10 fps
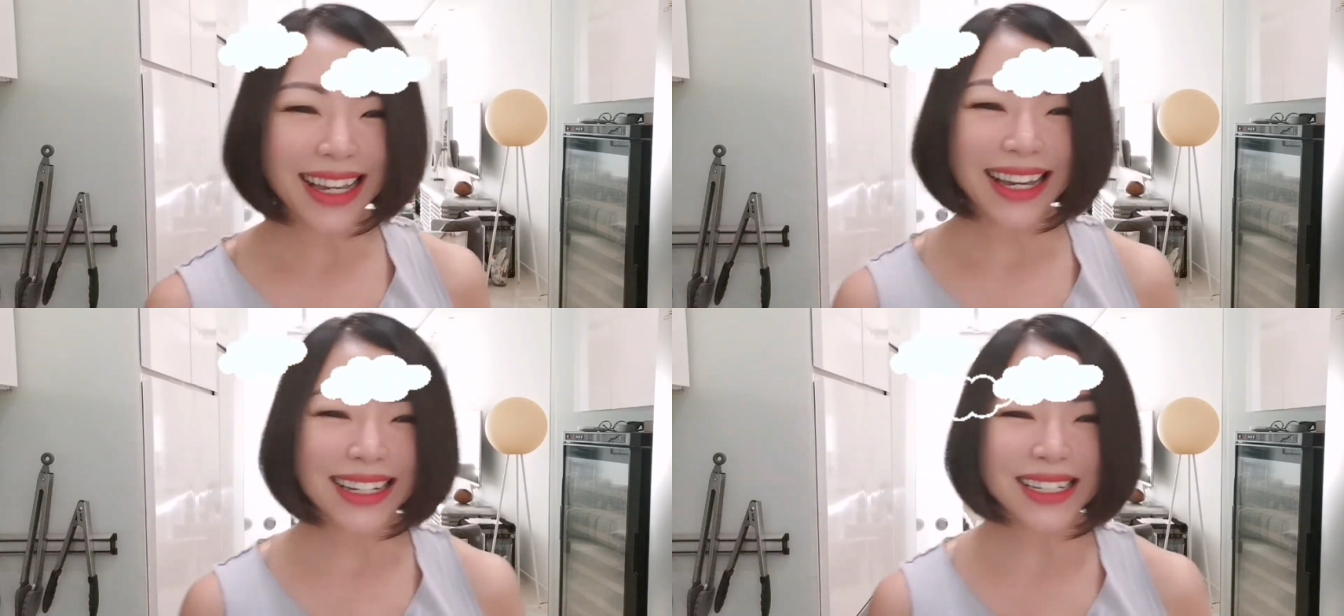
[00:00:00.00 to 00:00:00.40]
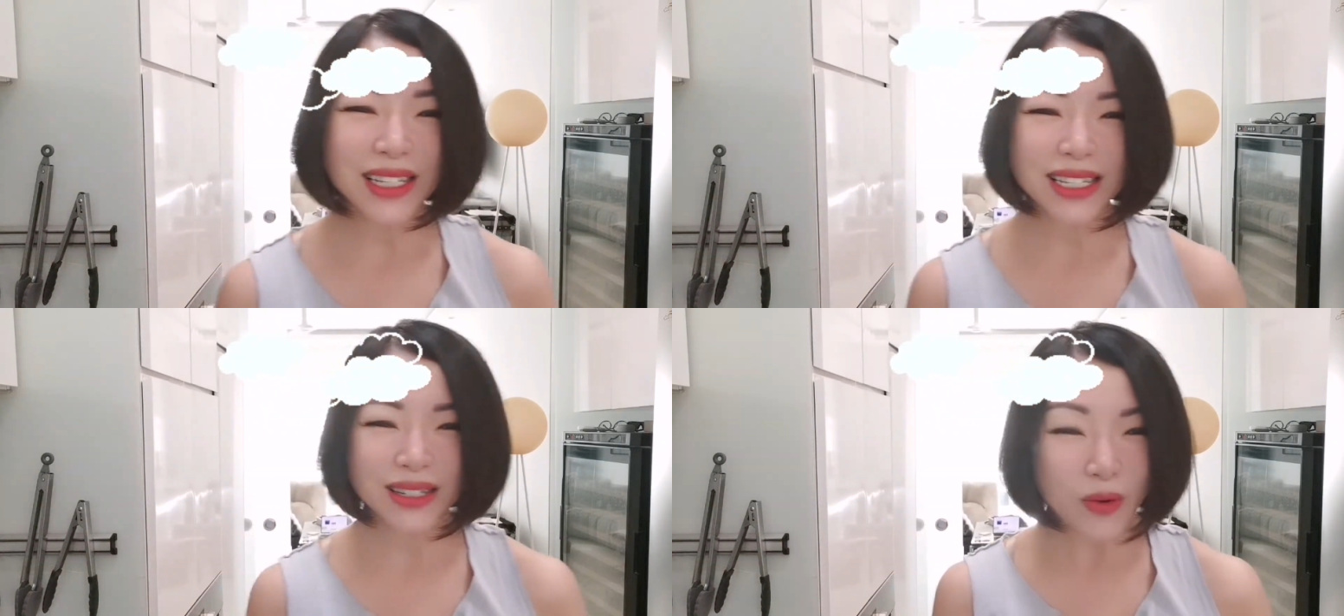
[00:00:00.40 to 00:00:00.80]
and
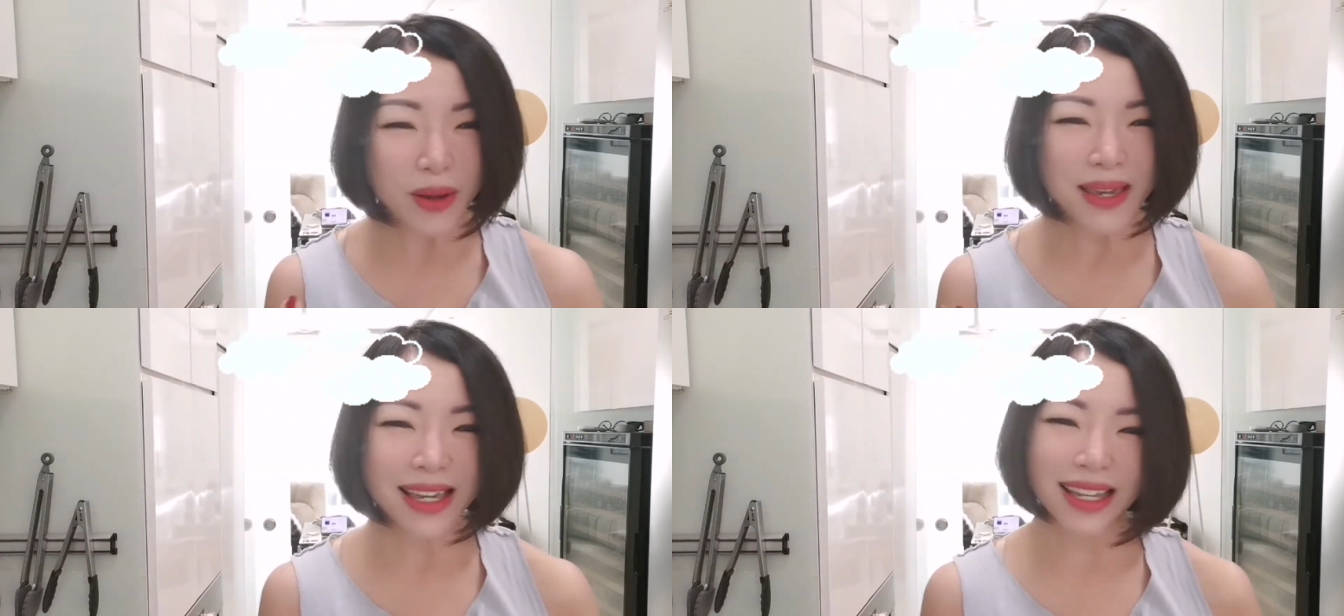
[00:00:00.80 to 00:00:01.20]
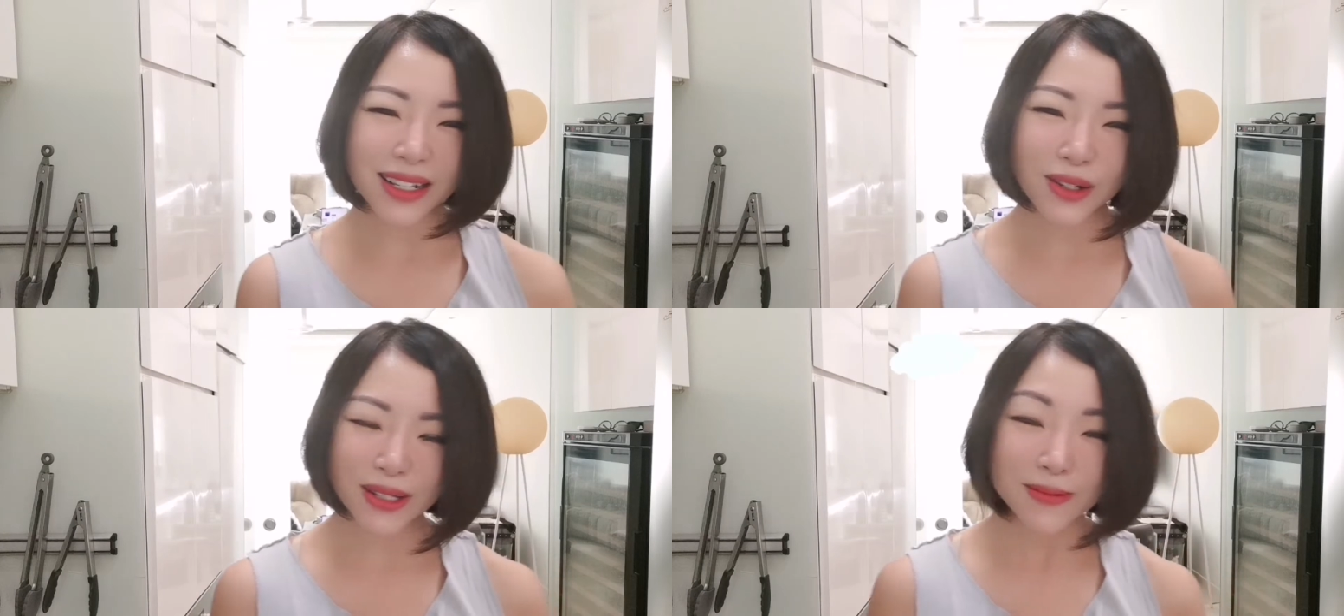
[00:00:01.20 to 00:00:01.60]
it's creamy and
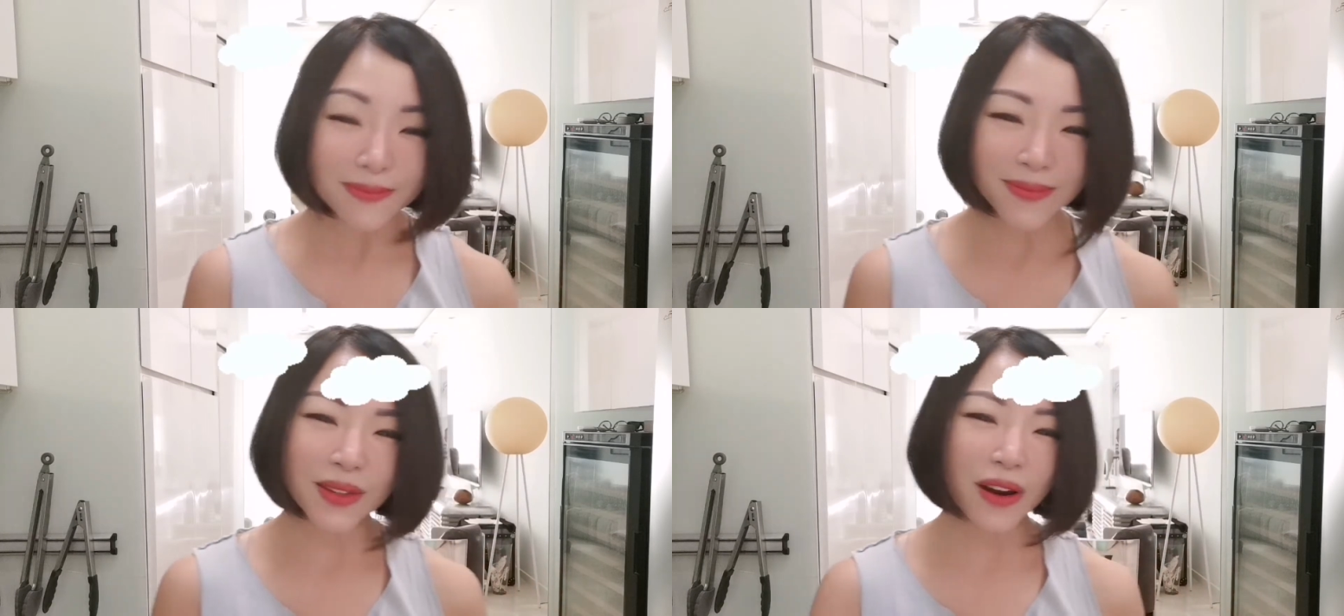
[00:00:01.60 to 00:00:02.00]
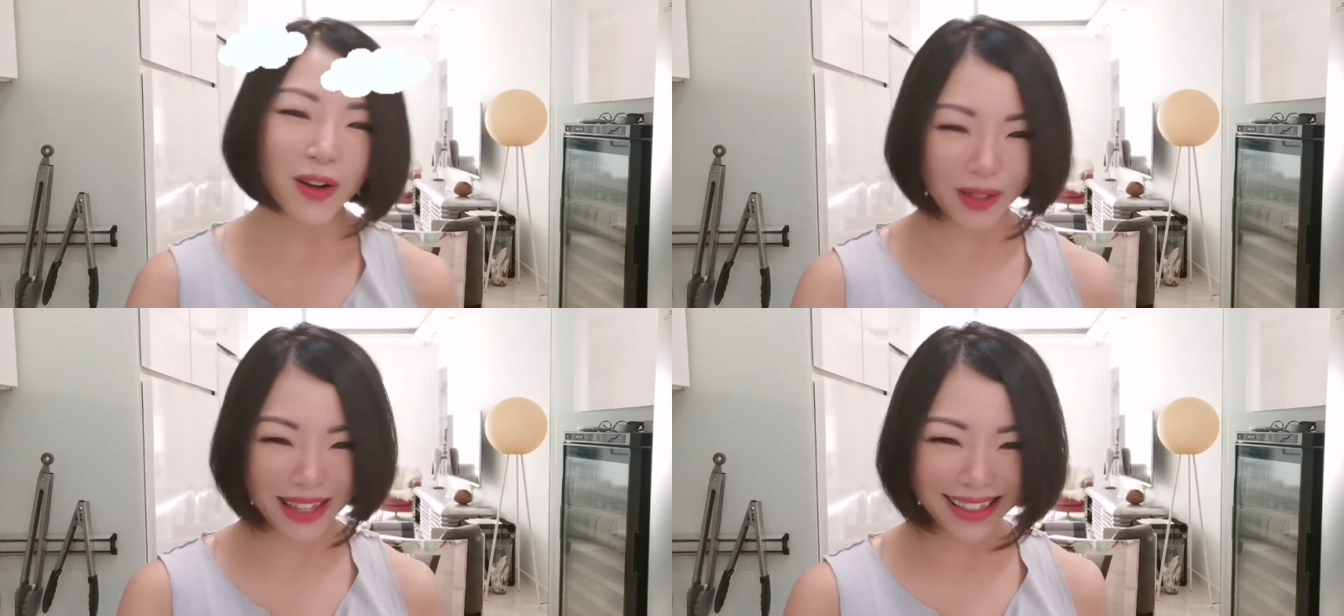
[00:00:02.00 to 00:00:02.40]
looks mm, very
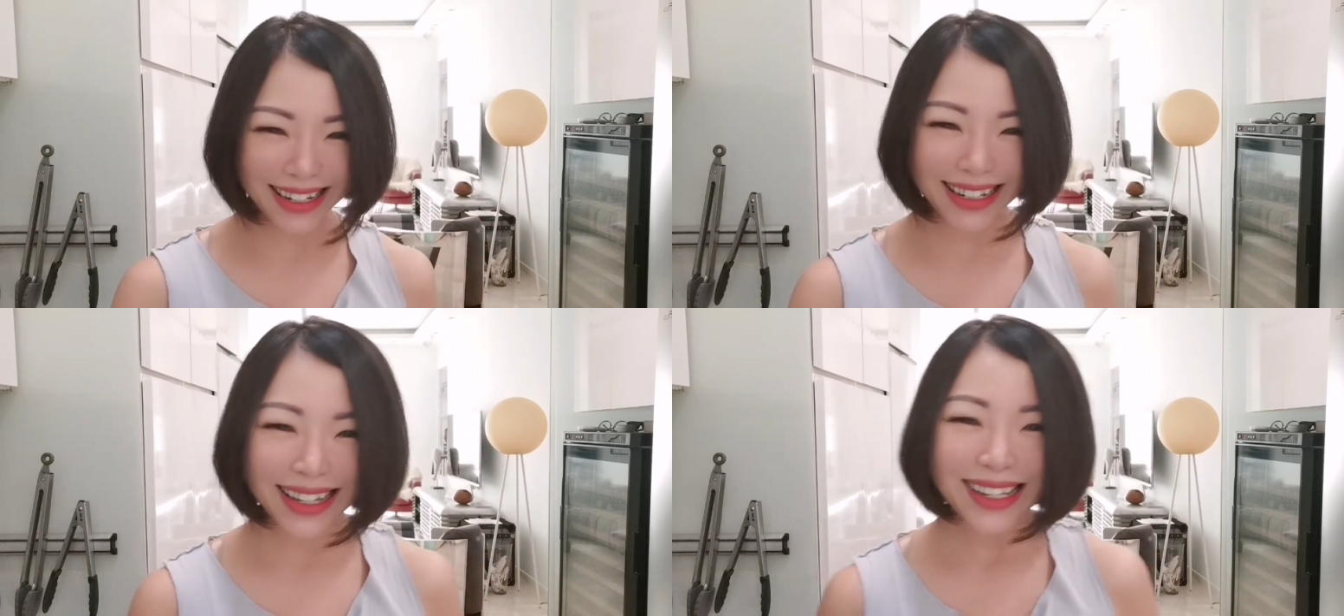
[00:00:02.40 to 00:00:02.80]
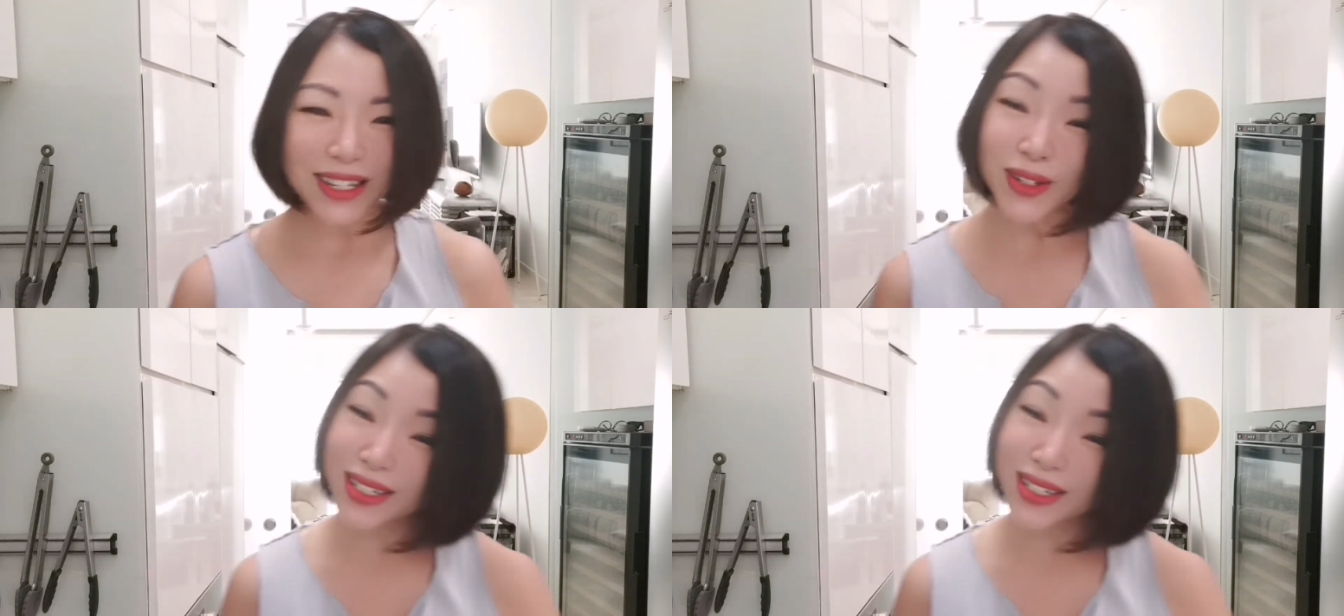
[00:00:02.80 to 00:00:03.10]
authentic. So to